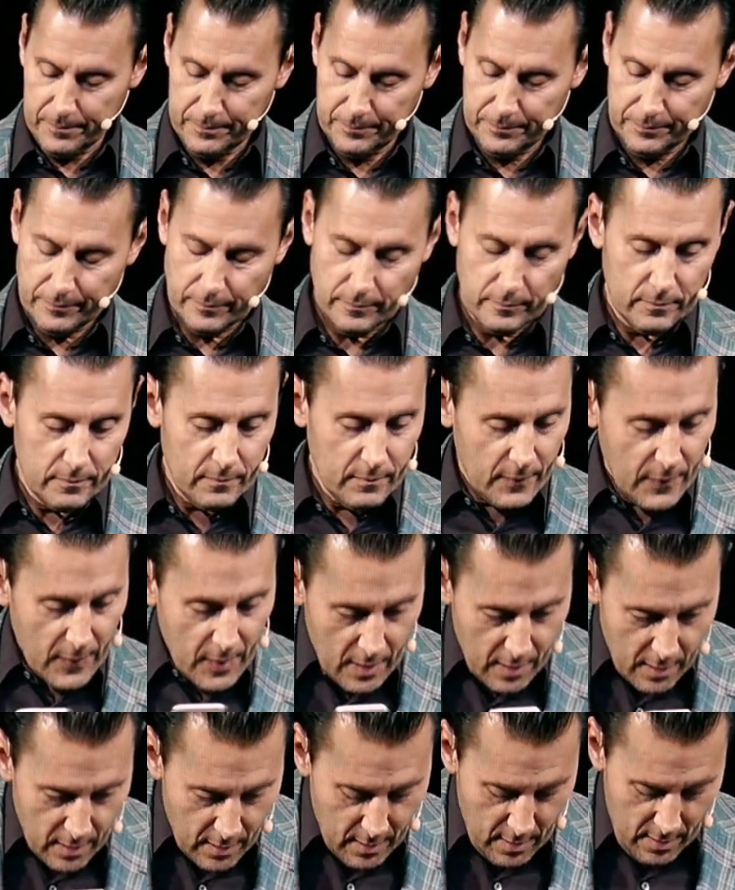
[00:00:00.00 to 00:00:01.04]

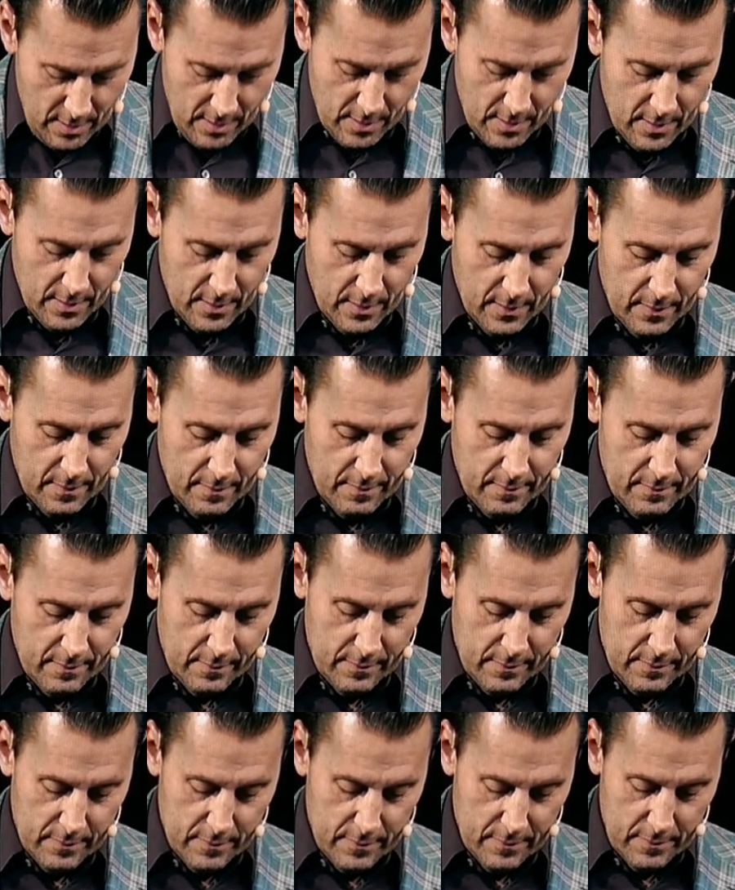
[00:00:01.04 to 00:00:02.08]

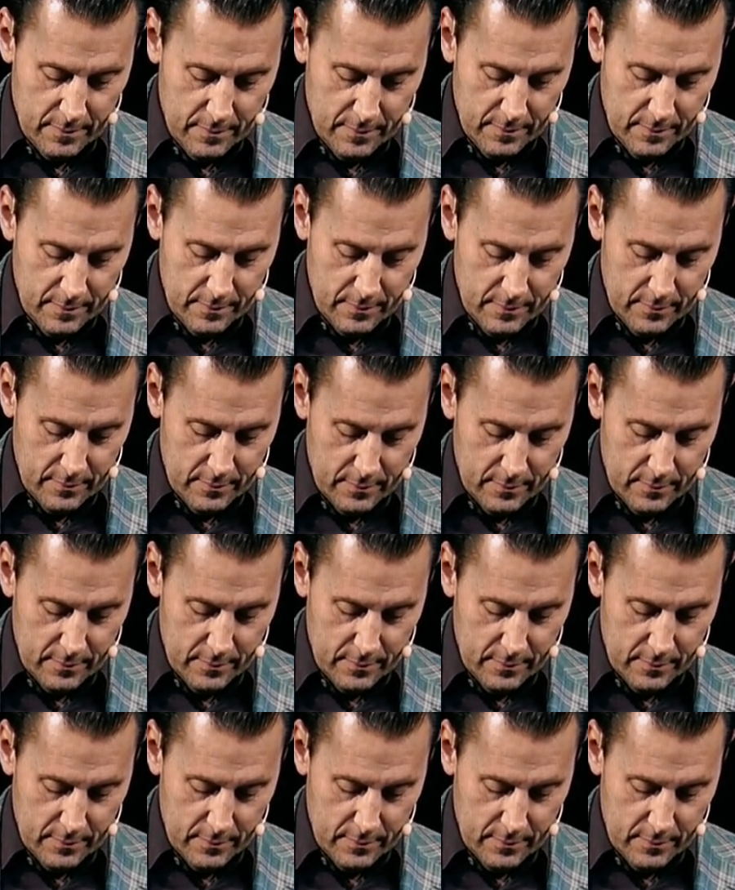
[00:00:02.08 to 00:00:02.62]
Nothing is said.